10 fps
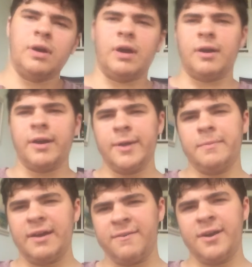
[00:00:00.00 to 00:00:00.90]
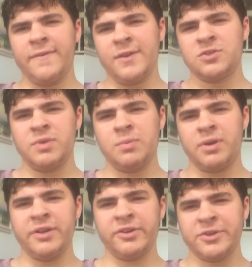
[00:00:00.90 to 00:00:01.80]
All right, I thought this would be a
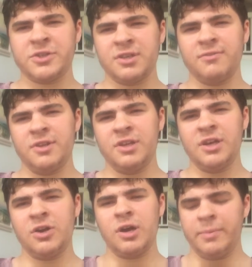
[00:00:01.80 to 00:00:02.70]
pretty interesting video.